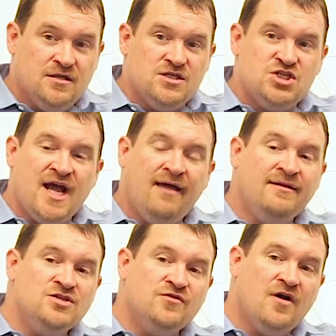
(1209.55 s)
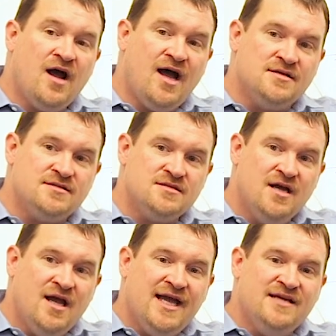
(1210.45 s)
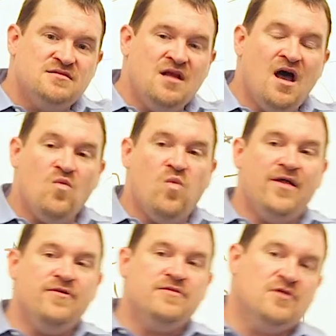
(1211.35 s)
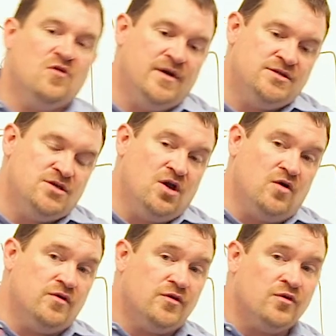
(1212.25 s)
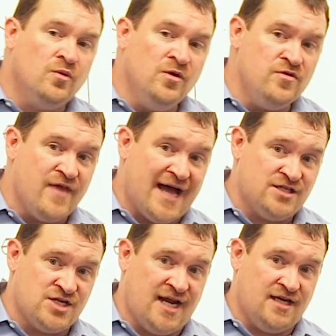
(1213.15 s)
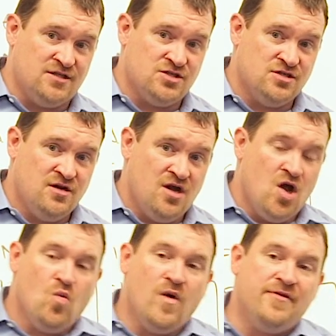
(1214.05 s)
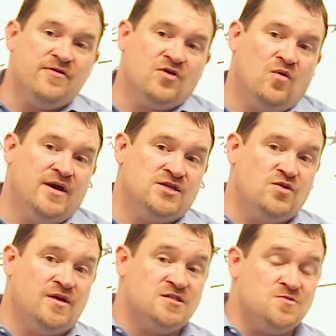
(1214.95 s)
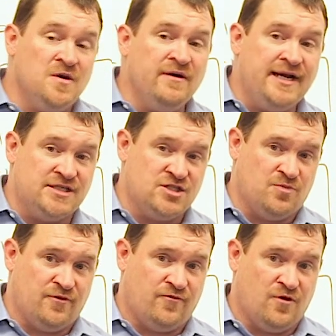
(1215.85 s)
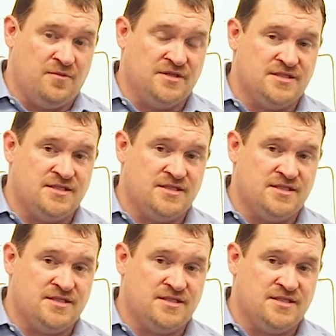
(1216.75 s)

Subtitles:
The challenge for us is not whether they're going to go through that change, whether they're going to experience a performance